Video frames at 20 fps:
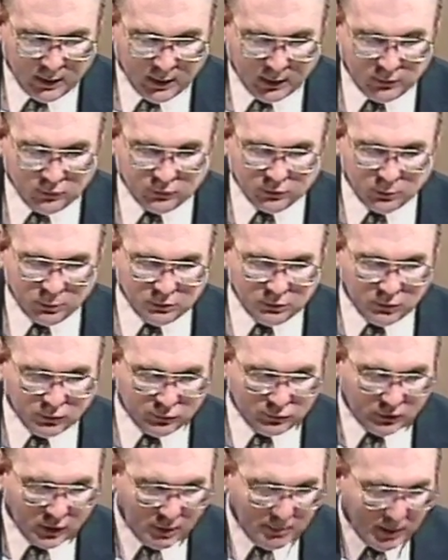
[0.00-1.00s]
And you see, when you
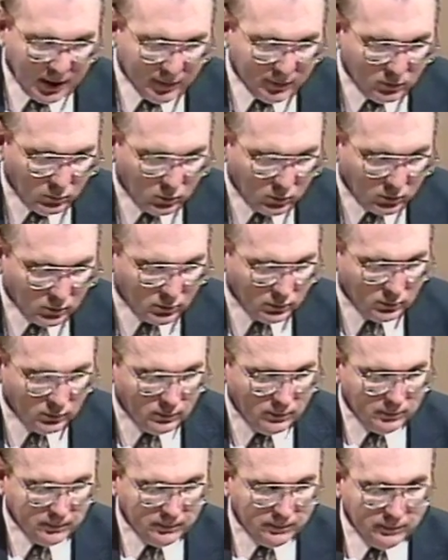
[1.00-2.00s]
stay by the
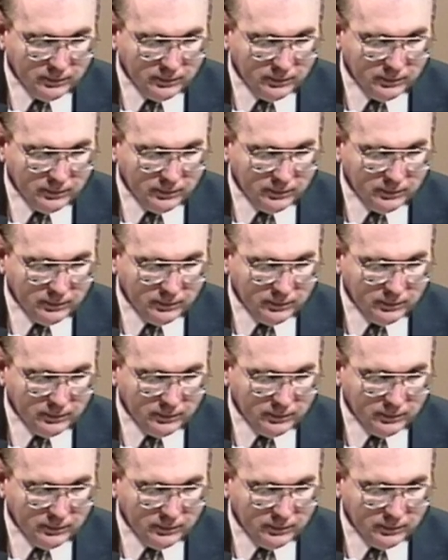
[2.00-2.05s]
Word,